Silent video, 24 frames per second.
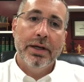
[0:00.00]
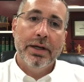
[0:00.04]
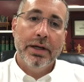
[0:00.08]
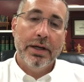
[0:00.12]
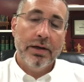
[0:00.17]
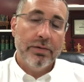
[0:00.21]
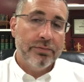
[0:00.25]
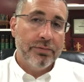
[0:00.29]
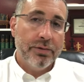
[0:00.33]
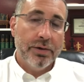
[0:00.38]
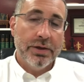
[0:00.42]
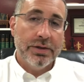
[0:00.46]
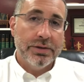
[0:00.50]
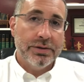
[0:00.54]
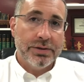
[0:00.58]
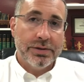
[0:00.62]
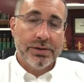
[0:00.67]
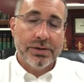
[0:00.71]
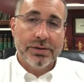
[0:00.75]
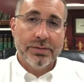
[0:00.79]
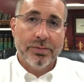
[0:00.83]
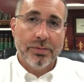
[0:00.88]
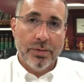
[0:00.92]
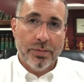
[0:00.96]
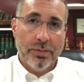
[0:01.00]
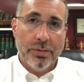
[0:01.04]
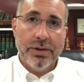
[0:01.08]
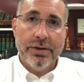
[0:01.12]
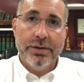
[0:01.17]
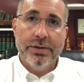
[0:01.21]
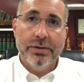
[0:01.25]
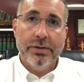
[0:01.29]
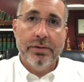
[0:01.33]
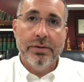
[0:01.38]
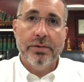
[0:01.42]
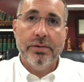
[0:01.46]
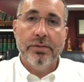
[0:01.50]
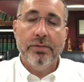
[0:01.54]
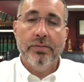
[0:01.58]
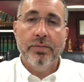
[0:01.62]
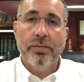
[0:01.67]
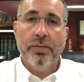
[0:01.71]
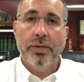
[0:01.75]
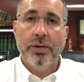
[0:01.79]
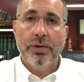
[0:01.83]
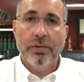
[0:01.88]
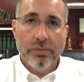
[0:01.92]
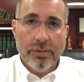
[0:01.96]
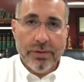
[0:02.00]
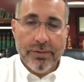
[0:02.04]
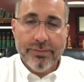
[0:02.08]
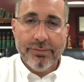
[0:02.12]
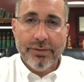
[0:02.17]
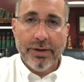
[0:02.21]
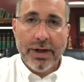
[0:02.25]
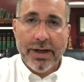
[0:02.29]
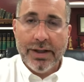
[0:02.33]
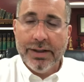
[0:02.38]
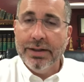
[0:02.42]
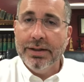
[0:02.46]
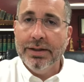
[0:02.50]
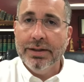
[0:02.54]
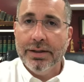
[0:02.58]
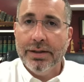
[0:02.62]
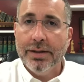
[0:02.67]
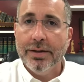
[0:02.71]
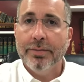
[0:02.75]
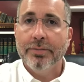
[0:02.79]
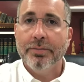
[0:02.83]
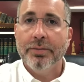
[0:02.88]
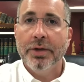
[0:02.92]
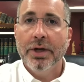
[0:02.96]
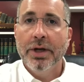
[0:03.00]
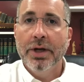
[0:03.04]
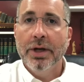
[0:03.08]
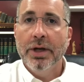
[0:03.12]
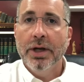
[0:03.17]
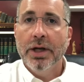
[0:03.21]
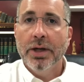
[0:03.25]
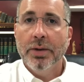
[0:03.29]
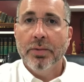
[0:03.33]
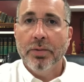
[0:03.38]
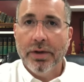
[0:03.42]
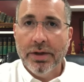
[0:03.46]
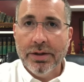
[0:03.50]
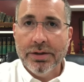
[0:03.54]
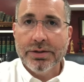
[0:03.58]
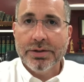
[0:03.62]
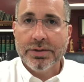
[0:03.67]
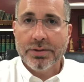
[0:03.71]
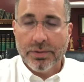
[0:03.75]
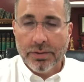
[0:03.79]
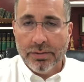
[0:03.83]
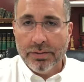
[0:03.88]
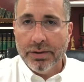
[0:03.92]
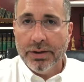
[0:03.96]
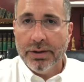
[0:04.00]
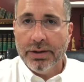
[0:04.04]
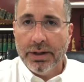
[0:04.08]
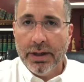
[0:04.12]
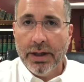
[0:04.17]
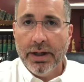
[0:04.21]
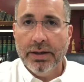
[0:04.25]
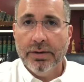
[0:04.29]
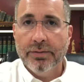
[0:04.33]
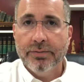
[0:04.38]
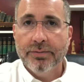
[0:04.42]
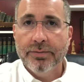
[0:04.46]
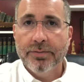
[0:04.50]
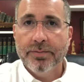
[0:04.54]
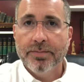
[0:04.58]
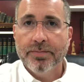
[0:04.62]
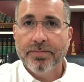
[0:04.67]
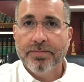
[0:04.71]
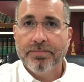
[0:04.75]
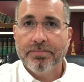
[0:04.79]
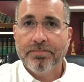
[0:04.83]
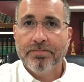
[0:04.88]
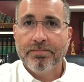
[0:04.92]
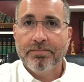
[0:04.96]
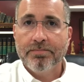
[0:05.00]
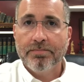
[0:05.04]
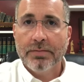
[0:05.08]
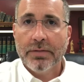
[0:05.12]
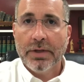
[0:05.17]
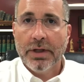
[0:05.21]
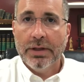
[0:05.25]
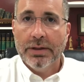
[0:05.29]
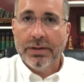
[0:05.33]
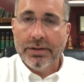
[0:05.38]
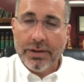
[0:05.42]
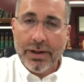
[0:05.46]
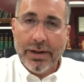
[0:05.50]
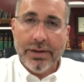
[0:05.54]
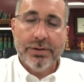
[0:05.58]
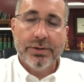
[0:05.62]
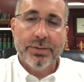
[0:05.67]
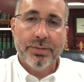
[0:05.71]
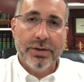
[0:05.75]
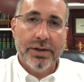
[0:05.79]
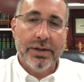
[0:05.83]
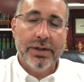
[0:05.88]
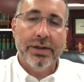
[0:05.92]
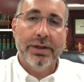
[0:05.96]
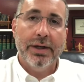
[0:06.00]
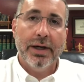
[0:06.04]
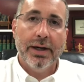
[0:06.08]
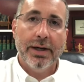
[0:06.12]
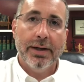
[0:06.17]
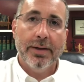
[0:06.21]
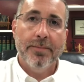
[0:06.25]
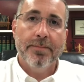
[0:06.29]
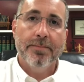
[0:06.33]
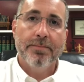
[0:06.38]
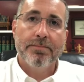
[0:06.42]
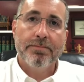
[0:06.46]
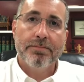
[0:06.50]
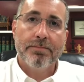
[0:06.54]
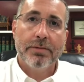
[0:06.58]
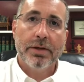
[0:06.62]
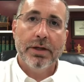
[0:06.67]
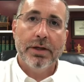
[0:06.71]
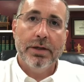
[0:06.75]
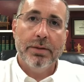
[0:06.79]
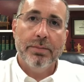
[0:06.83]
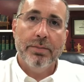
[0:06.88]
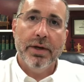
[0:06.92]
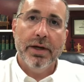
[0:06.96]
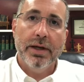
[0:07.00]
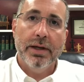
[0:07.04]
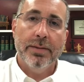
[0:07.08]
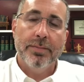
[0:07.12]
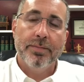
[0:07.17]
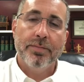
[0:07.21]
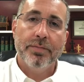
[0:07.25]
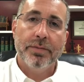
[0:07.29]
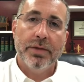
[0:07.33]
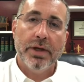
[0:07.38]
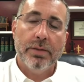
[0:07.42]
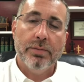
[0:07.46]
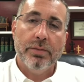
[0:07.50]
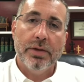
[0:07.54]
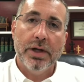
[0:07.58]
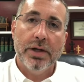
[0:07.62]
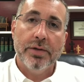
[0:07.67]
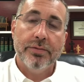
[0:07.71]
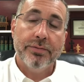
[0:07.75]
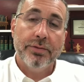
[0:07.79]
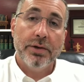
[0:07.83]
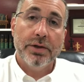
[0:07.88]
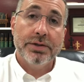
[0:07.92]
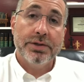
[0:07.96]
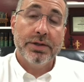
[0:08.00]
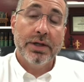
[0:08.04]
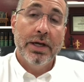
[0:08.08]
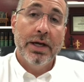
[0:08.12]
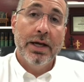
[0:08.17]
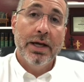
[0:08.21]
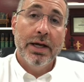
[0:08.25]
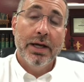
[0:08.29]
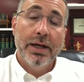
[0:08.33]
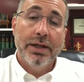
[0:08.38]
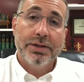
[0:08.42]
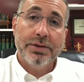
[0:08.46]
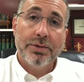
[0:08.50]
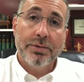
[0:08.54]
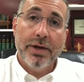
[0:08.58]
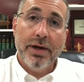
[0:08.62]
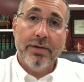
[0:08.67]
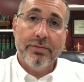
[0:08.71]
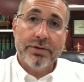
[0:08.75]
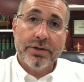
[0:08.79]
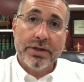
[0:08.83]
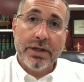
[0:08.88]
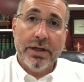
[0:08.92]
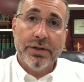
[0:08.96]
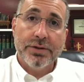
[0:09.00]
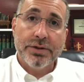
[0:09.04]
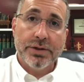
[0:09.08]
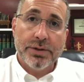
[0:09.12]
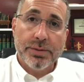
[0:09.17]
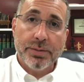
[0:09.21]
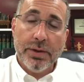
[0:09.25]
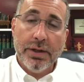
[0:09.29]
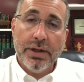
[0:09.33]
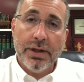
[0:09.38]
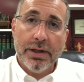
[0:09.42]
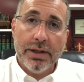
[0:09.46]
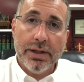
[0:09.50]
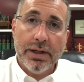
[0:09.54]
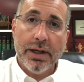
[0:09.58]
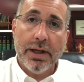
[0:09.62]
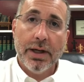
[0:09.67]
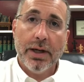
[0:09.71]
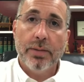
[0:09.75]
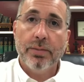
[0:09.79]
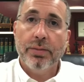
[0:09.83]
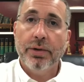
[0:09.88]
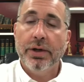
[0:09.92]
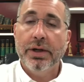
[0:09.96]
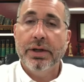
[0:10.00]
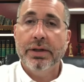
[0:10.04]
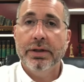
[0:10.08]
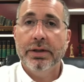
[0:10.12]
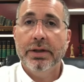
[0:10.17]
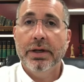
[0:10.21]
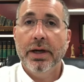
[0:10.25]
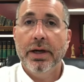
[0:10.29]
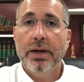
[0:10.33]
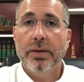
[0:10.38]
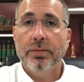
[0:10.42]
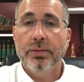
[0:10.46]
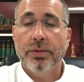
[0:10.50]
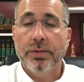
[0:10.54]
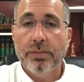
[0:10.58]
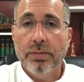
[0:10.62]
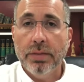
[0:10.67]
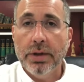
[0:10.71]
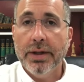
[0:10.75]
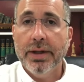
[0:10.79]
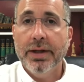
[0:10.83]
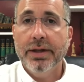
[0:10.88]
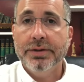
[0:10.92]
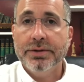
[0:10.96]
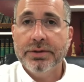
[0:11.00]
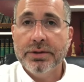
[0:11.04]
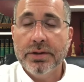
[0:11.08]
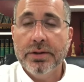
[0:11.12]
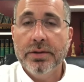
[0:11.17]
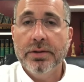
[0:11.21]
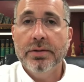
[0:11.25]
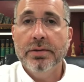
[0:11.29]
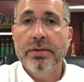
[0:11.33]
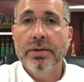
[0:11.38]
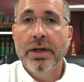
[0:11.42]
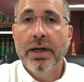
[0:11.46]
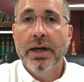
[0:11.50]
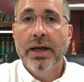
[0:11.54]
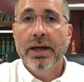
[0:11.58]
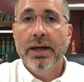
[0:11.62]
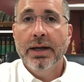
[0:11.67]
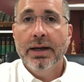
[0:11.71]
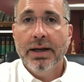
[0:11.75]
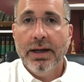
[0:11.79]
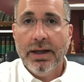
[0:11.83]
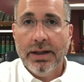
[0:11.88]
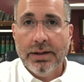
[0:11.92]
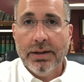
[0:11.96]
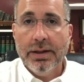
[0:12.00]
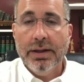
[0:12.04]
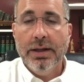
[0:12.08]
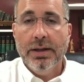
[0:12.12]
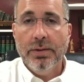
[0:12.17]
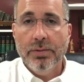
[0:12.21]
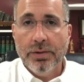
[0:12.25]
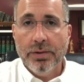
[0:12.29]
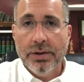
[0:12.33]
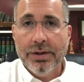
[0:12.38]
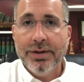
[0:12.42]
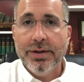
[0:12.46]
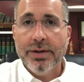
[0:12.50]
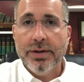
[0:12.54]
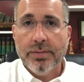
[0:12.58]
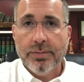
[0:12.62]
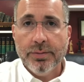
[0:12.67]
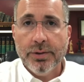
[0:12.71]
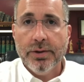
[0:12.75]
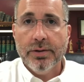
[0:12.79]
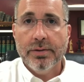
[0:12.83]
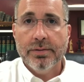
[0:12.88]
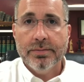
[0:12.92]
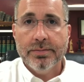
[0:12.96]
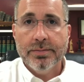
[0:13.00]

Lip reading: And friends, when we do, we find in him what is truly life. Thanks be to God. Amen. Amen. And friends, till we have a chance to speak again, I pray that God would bless you and that he would keep you.